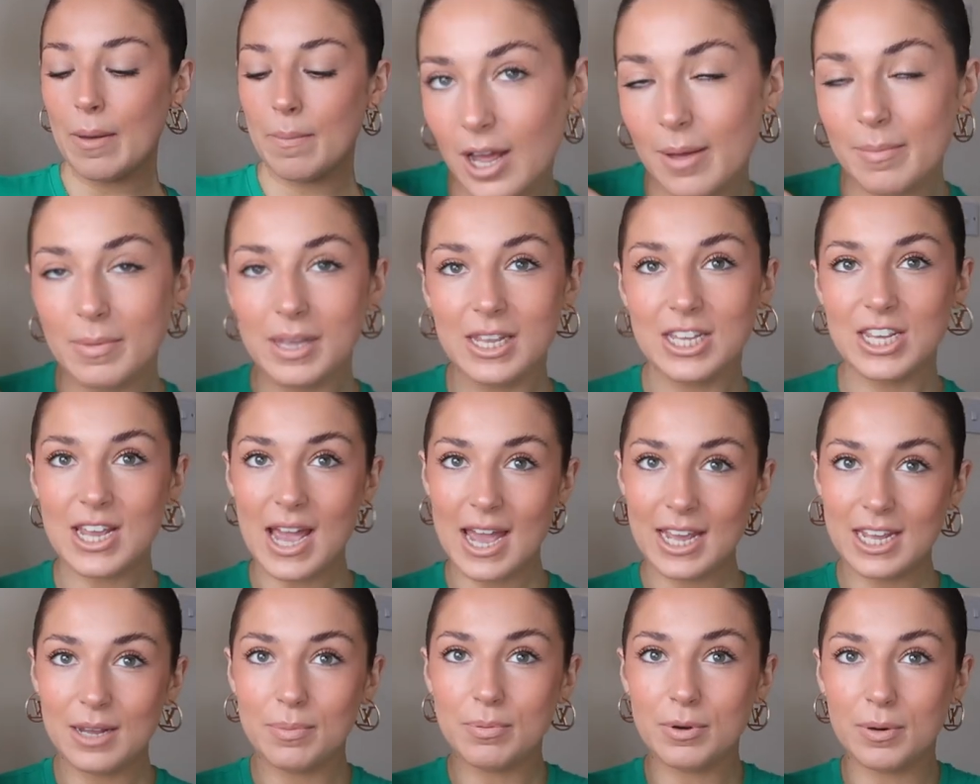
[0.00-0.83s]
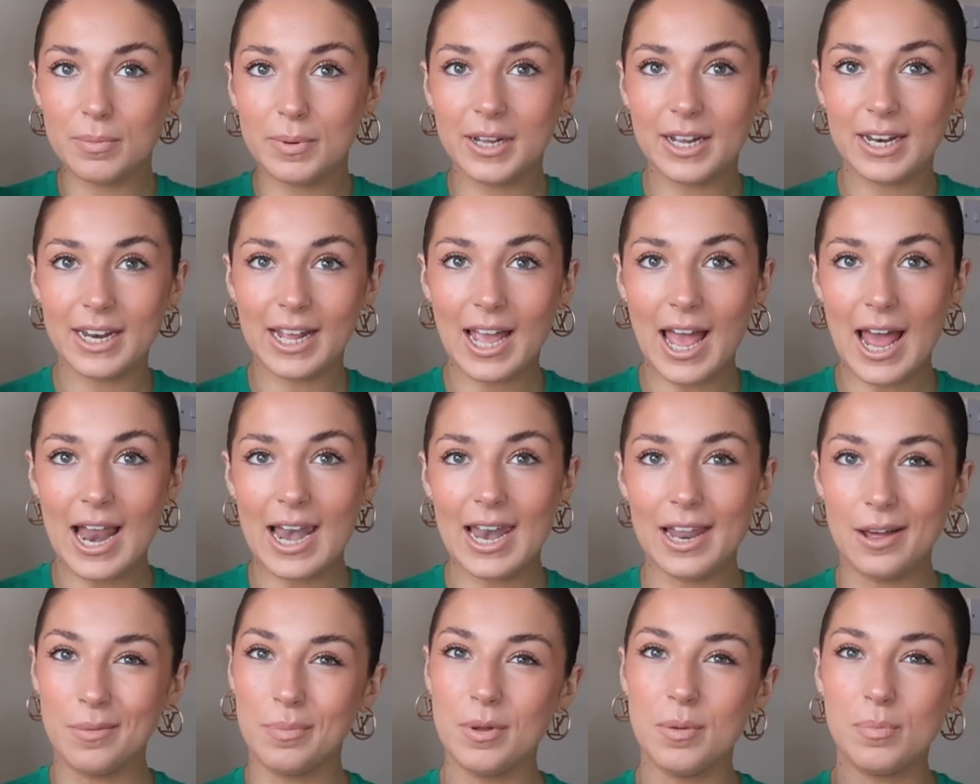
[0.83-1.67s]
I mean, yeah, you're probably going to get a
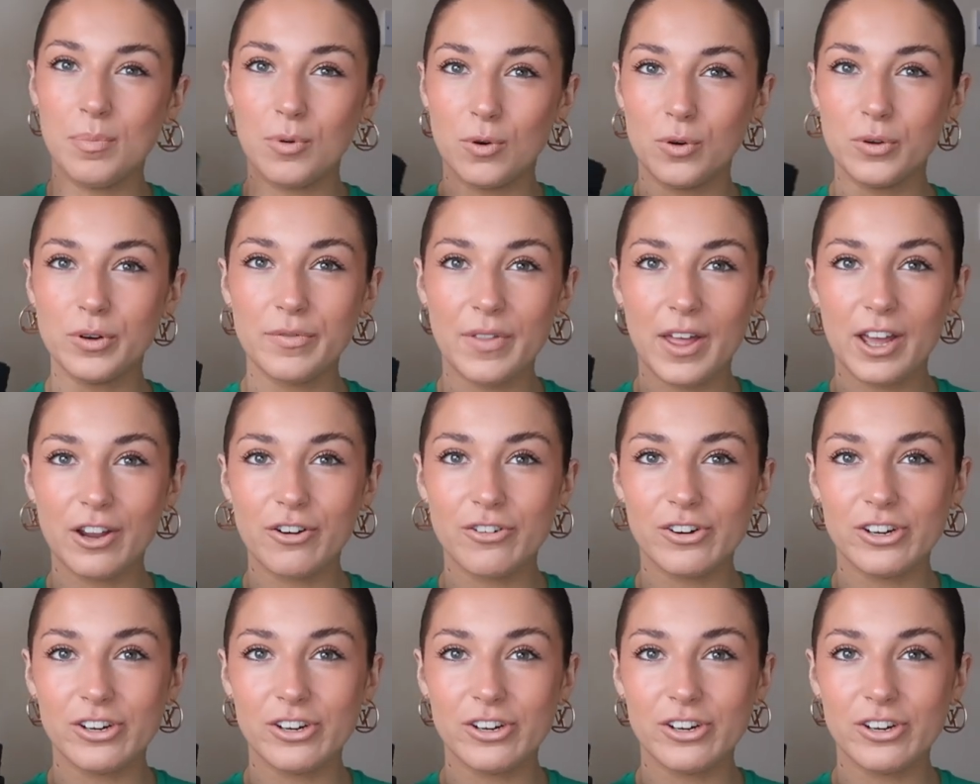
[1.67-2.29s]
little bit bored of that